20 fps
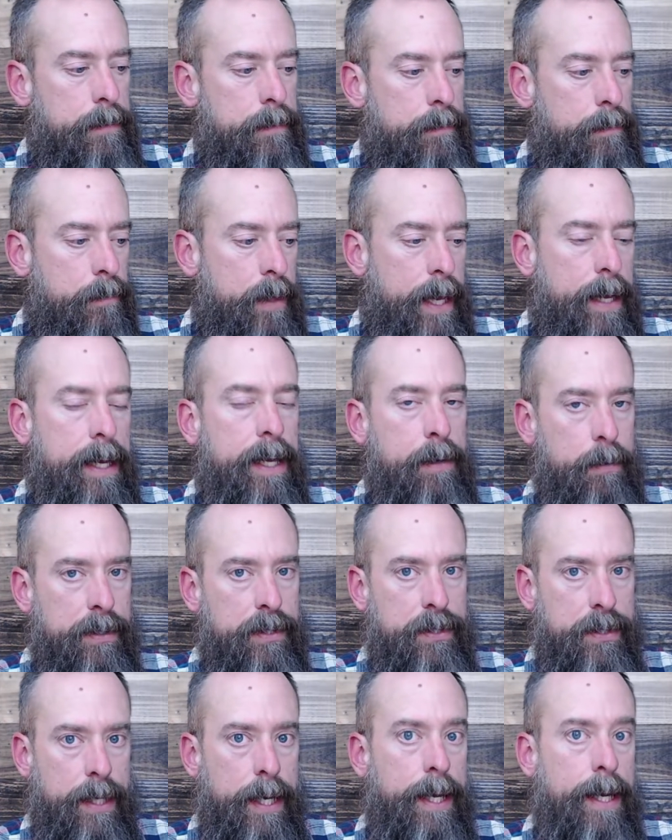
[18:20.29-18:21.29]
that he was
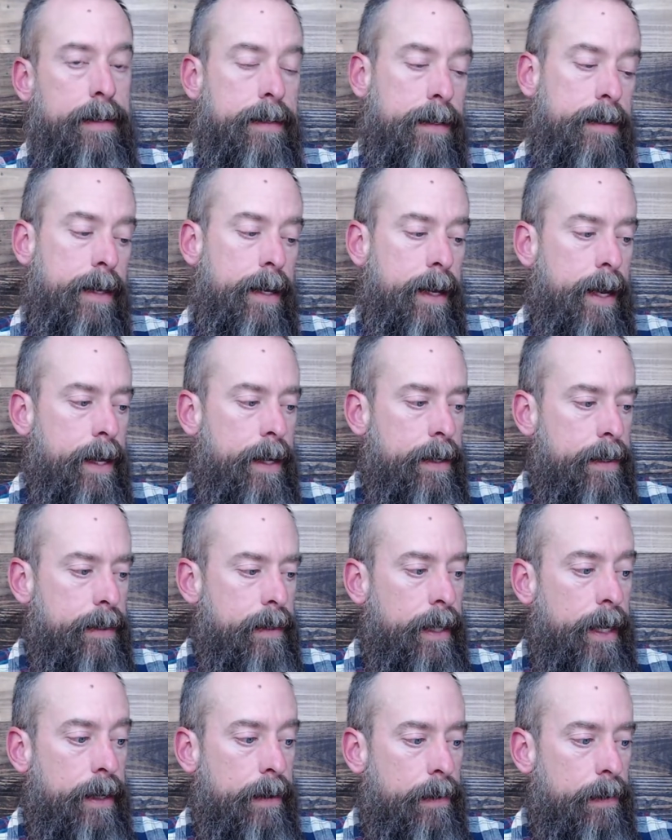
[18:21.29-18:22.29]
saying that they hated later.